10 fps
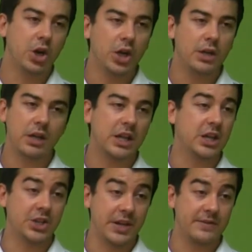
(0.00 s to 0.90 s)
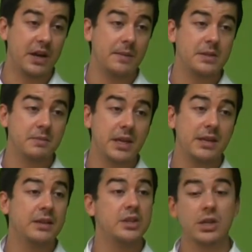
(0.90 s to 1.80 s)
not, I don't have time to
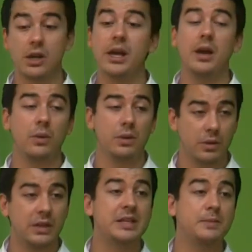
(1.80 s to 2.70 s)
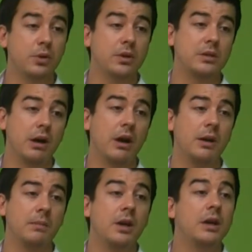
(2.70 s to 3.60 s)
meet, then you say, okay, well, look, let's book a
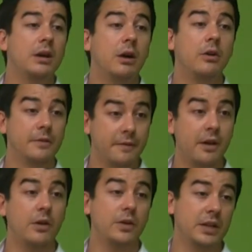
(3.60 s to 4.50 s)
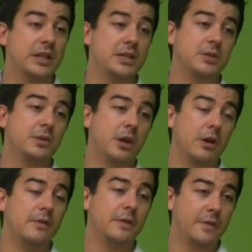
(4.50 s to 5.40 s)
time on the phone and let's do it
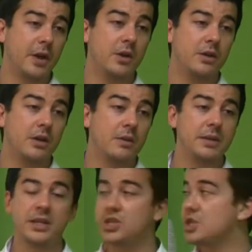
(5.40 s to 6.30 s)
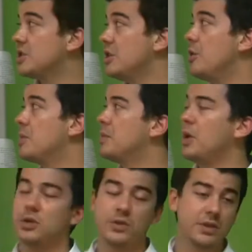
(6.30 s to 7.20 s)
over the phone. But there's just no
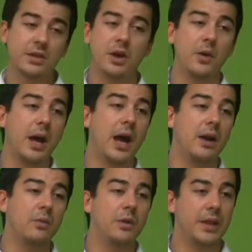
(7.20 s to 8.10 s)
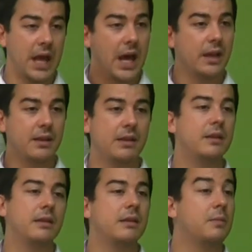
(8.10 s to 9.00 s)
proposals that go out without
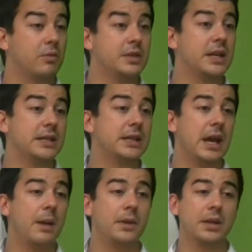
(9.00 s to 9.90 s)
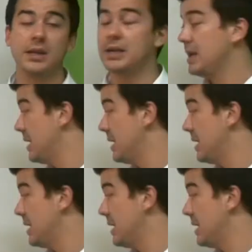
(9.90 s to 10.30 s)
the presenting happening.